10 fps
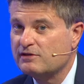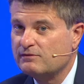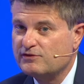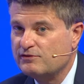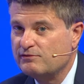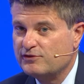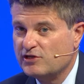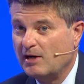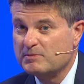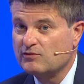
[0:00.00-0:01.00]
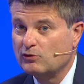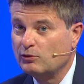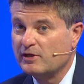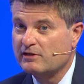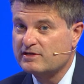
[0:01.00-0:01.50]
of jobs for
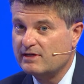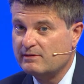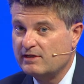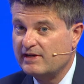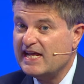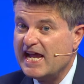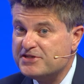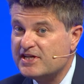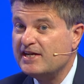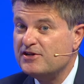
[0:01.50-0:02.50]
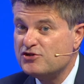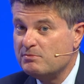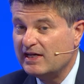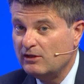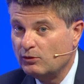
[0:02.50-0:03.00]
lawyers. So, you know, they educated too
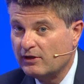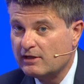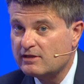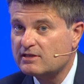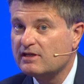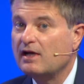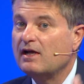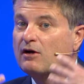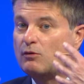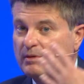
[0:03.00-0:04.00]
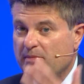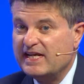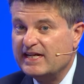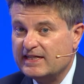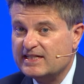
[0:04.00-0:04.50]
many lawyers. We're
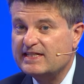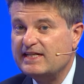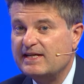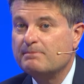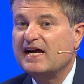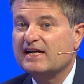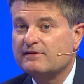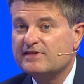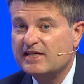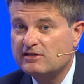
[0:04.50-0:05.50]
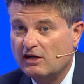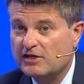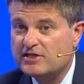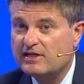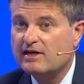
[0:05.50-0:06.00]
beginning to see the impact of
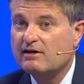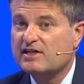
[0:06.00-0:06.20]
technology there,